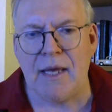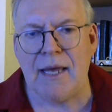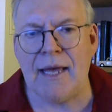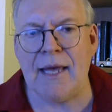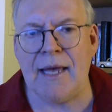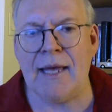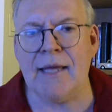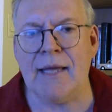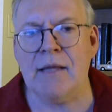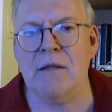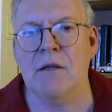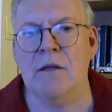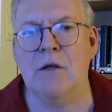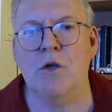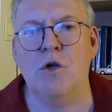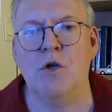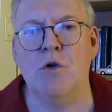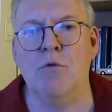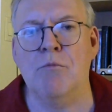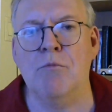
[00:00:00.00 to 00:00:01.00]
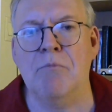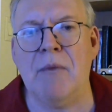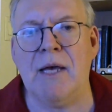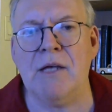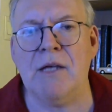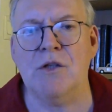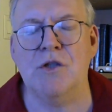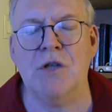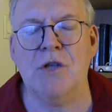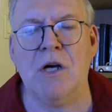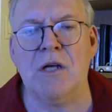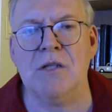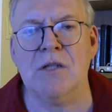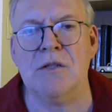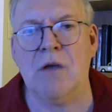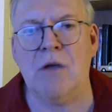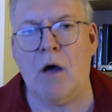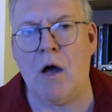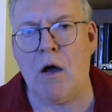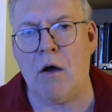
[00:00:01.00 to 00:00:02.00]
and you make
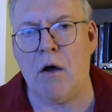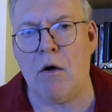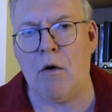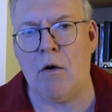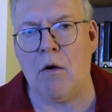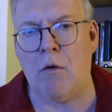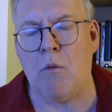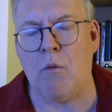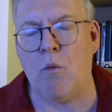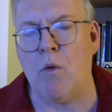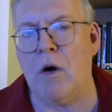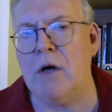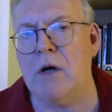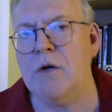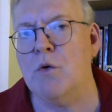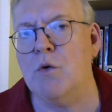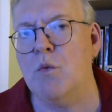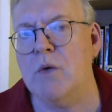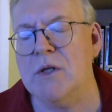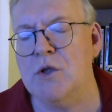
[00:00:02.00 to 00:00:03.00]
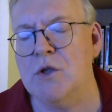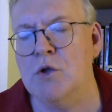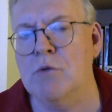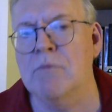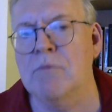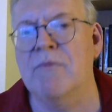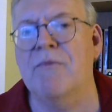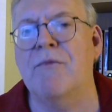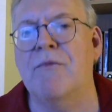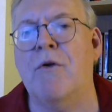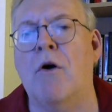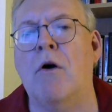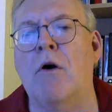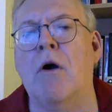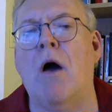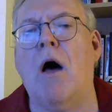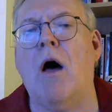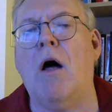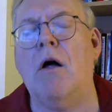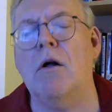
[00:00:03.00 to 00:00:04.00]
just one resume for
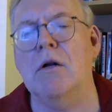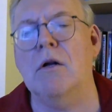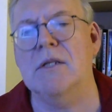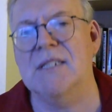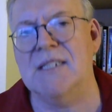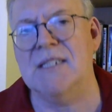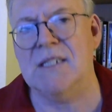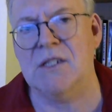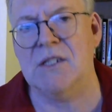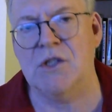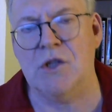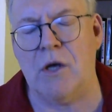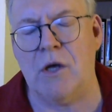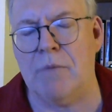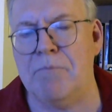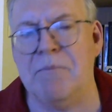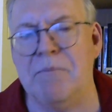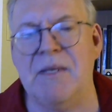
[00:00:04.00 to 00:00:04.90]
all this job,